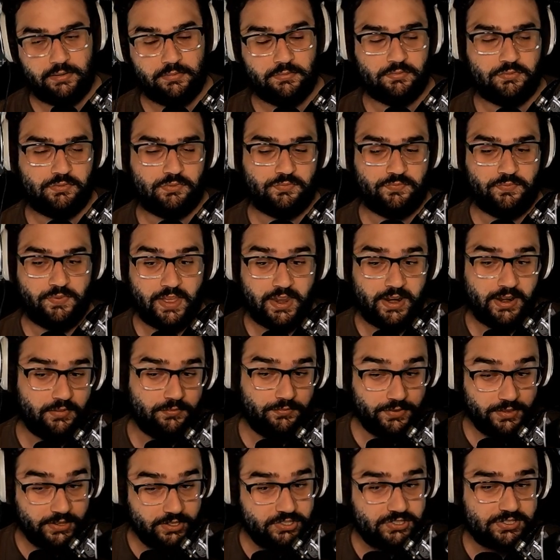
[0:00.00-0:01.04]

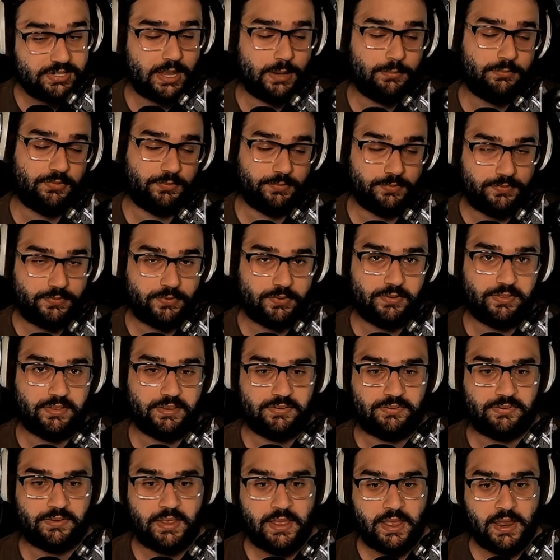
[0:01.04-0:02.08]
Village times before
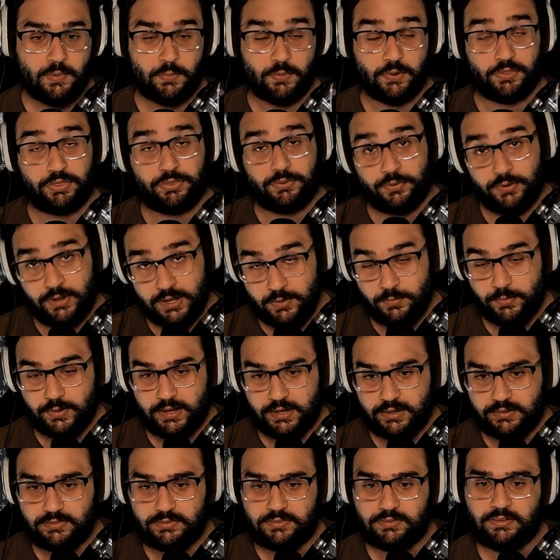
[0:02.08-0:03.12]
this were 3
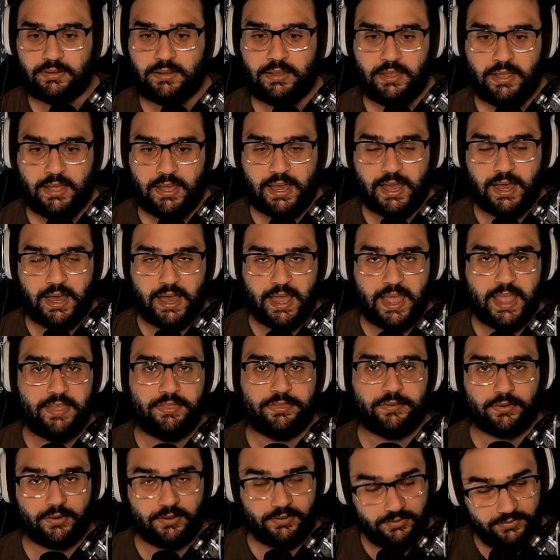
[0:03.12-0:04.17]
weeks,
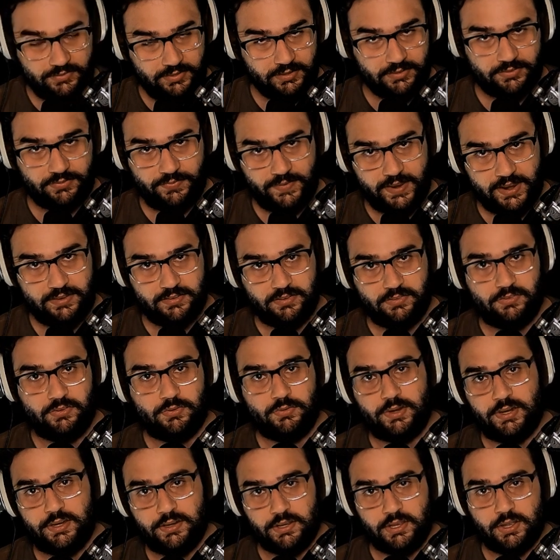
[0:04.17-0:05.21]
and there are 6 phases you
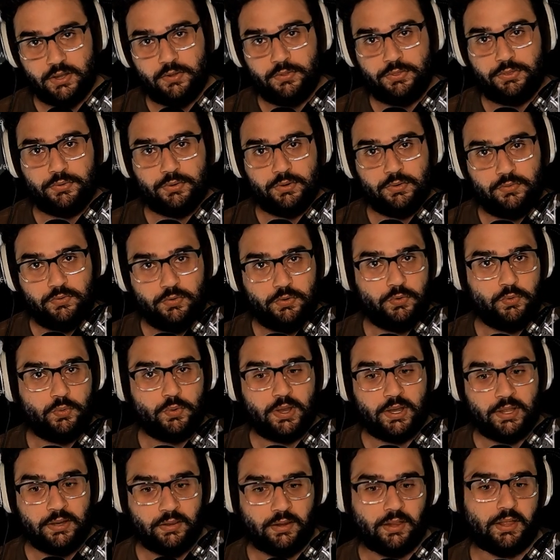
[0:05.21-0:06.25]
need to go through to
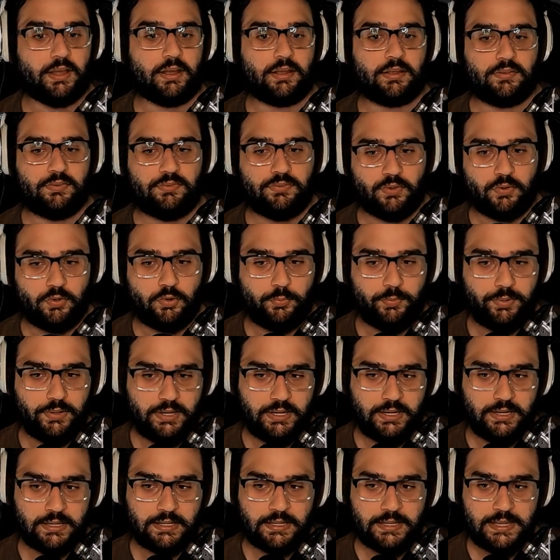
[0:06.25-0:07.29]
unlock. So it'll
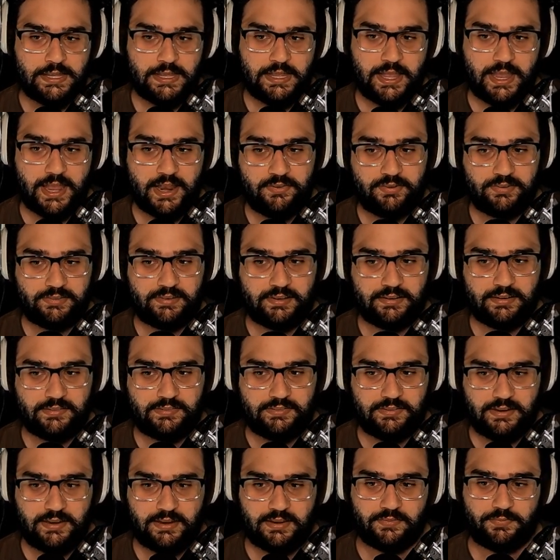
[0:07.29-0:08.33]
be interesting to
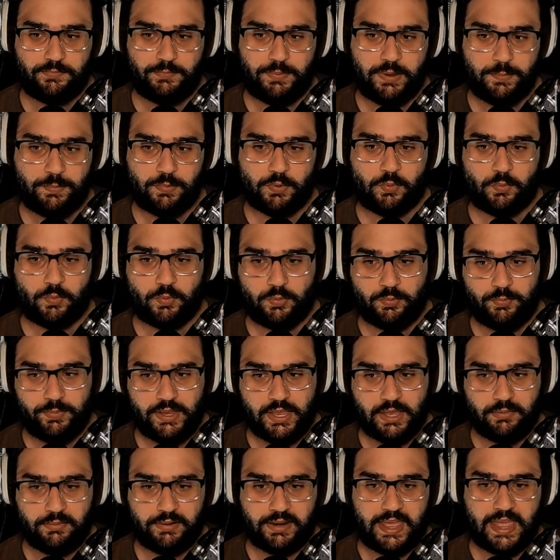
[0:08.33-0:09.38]
see if people will
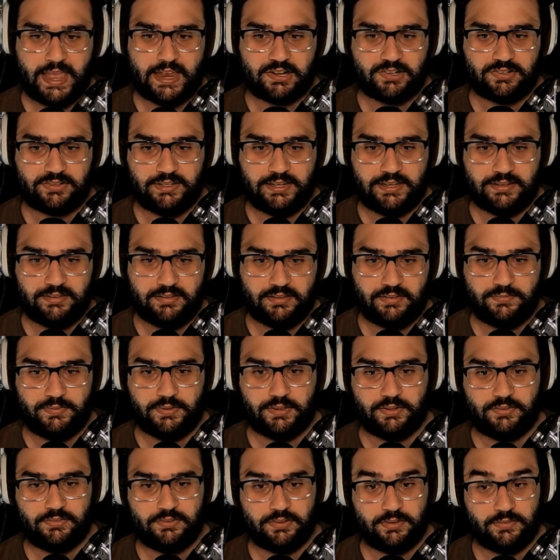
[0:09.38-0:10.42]
be able to actually get to the
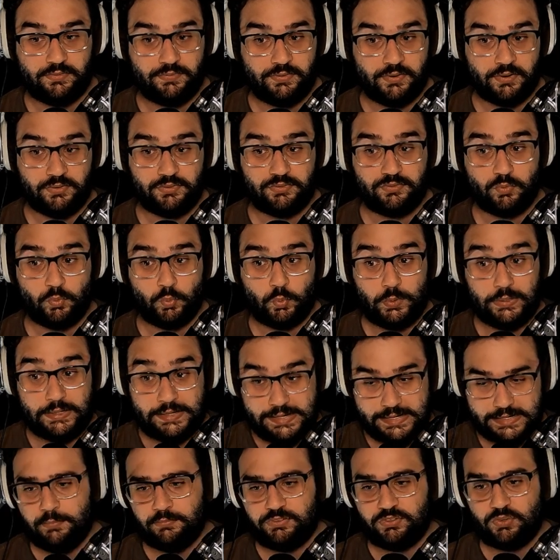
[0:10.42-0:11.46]
village in the first
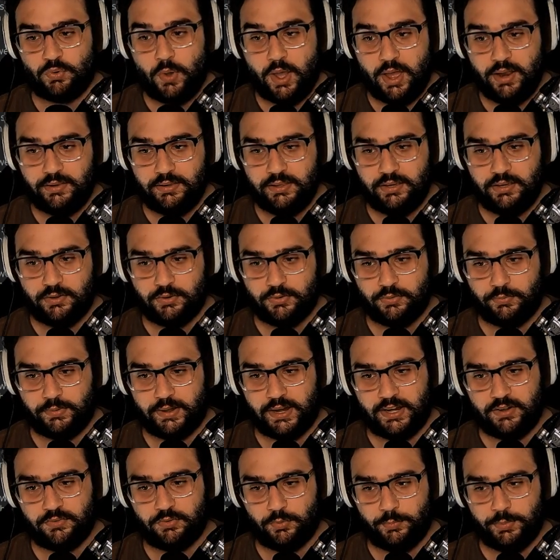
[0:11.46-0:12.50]
week. Squad leader
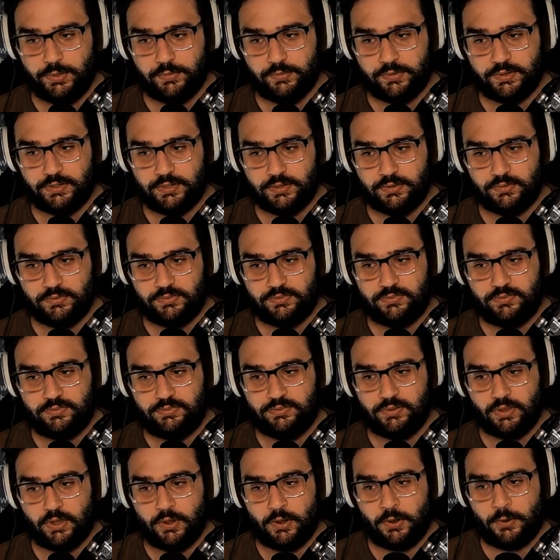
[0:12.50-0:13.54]
range will be reduced.
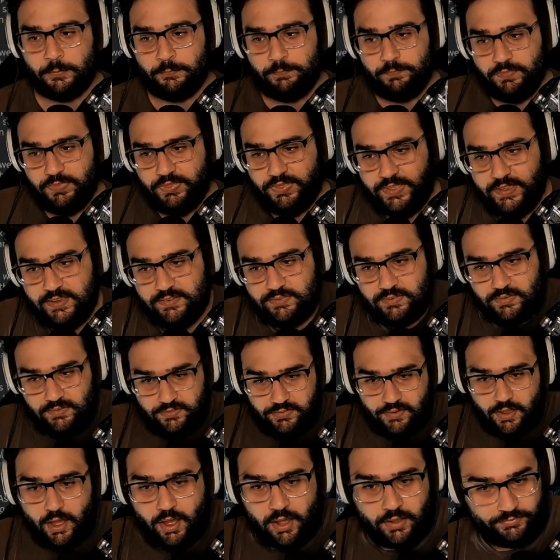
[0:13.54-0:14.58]
So this is
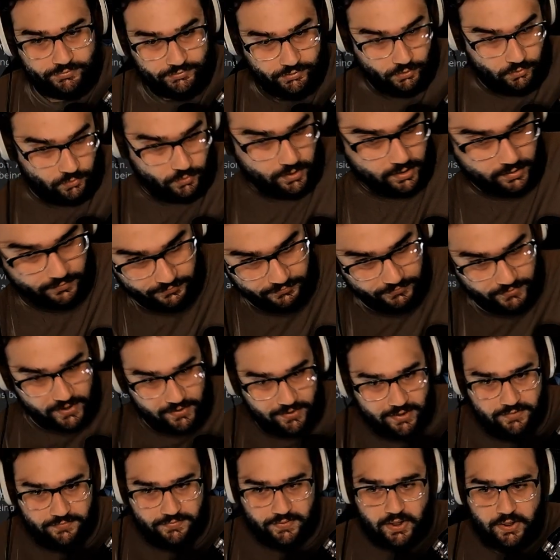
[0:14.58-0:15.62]
also a
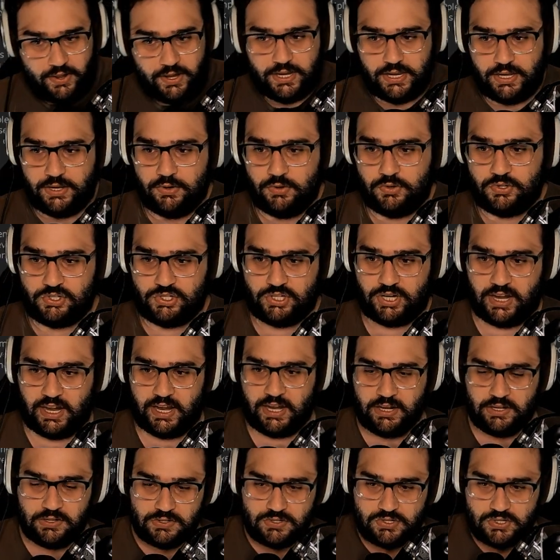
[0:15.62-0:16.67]
very, very huge
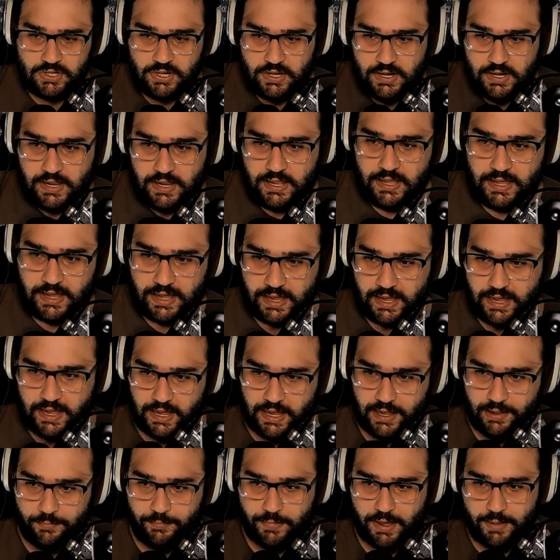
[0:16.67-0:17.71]
change.
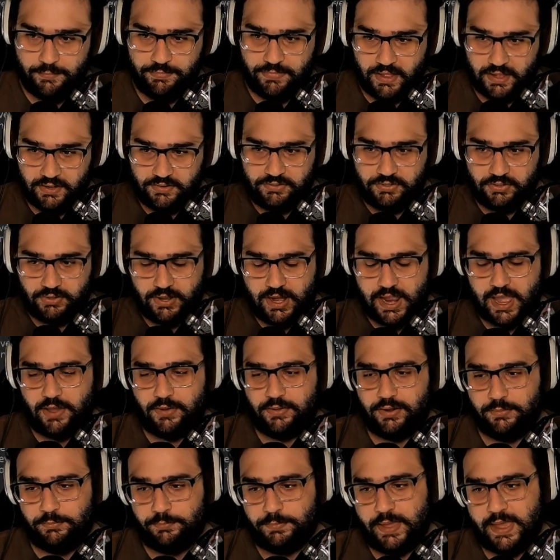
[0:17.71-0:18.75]
I'm not sure how
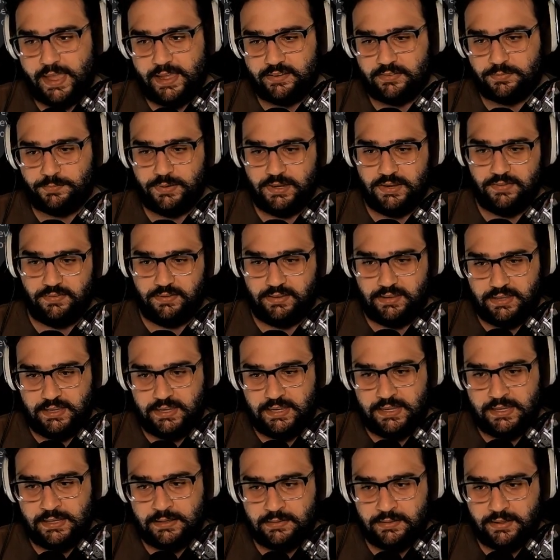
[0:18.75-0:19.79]
it impacts
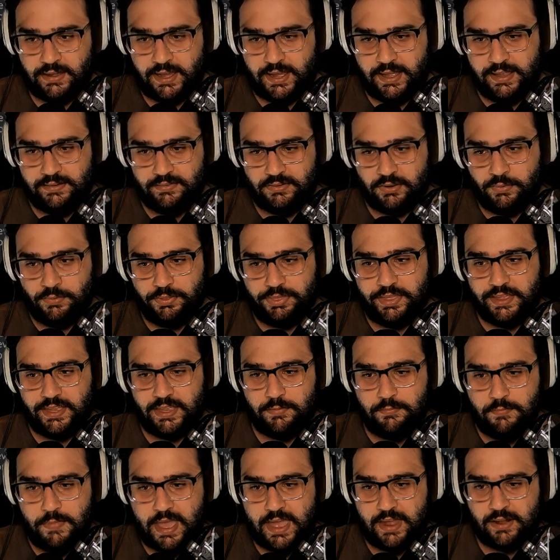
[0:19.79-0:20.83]
PvE. I don't think
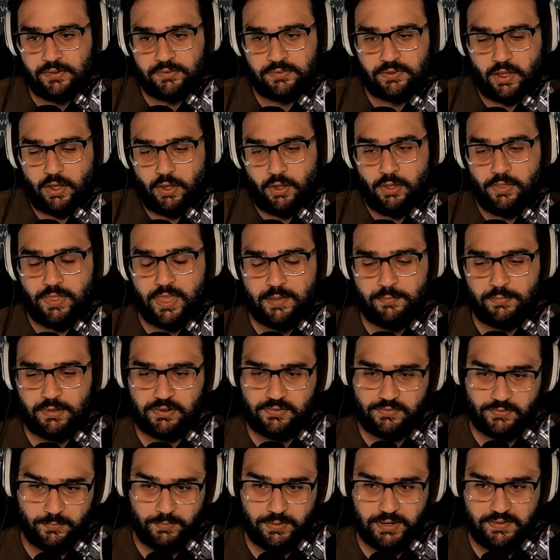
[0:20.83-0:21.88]
it matters all that
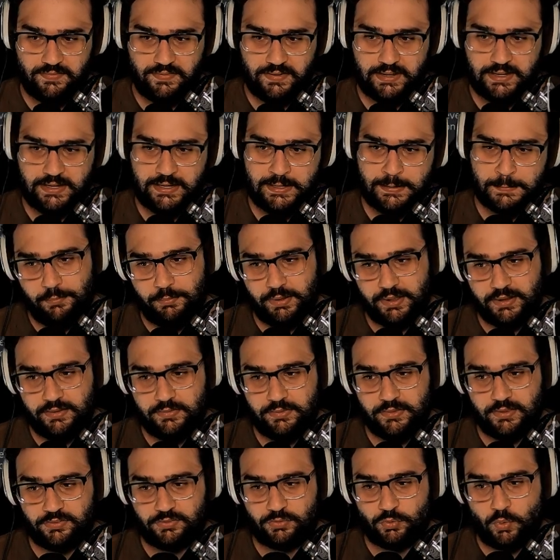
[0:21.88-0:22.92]
much for PvE,
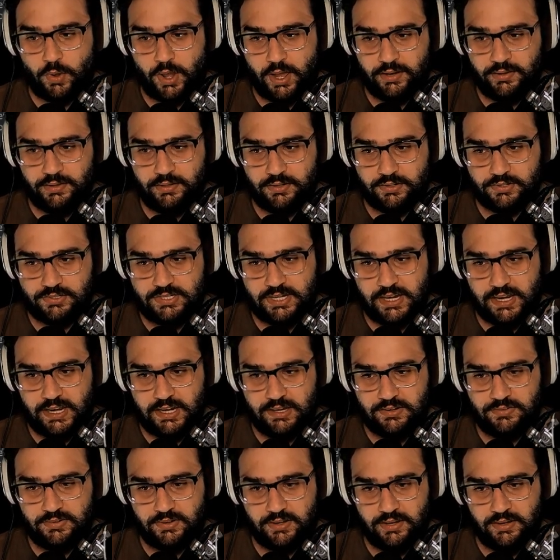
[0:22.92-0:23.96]
but the squad leader
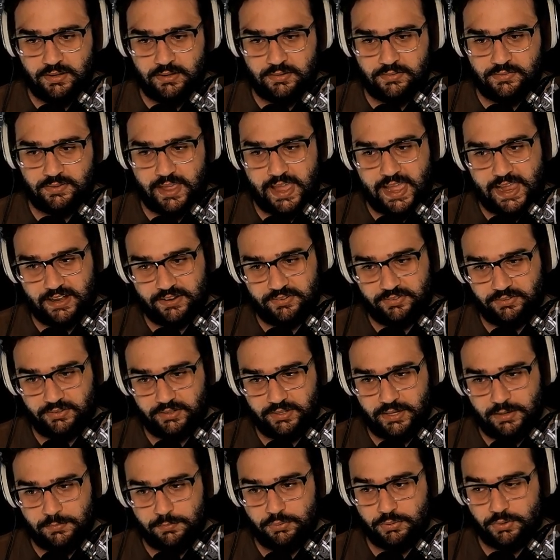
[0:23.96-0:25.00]
change is
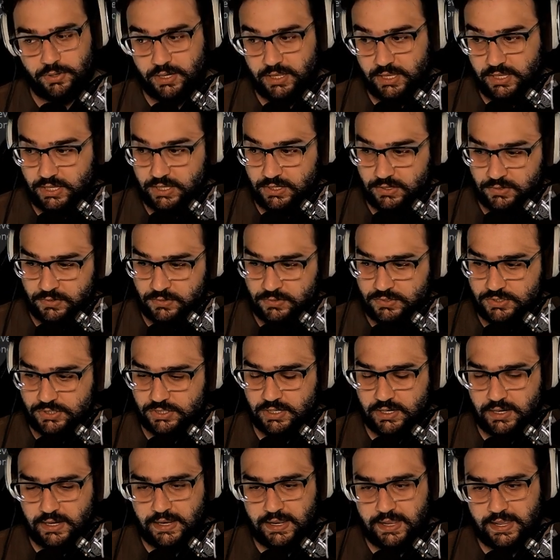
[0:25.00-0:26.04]
actually pretty huge.
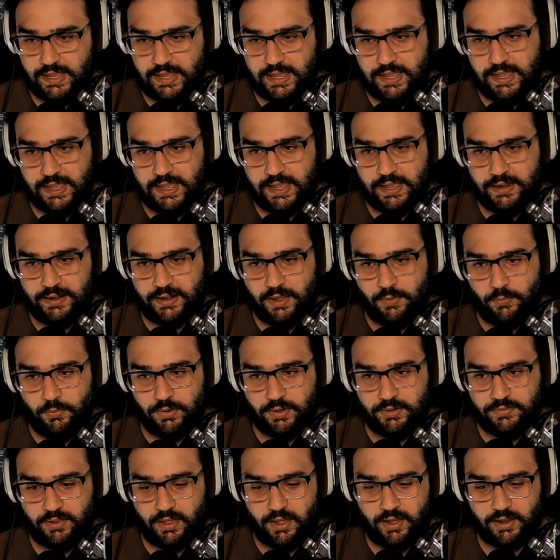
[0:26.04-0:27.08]
And I
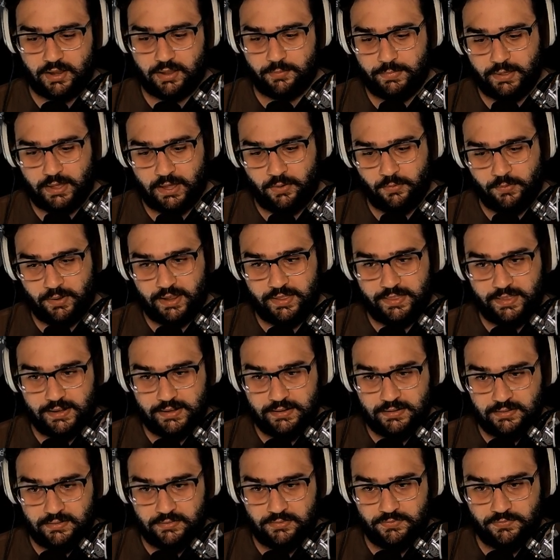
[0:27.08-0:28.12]
want to talk about why that
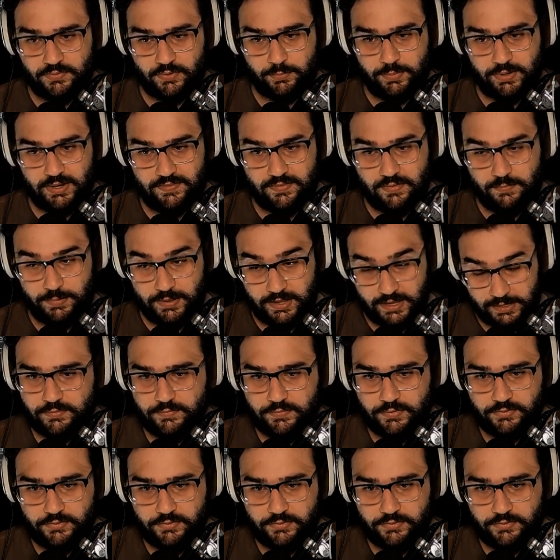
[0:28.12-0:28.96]
is for PvP.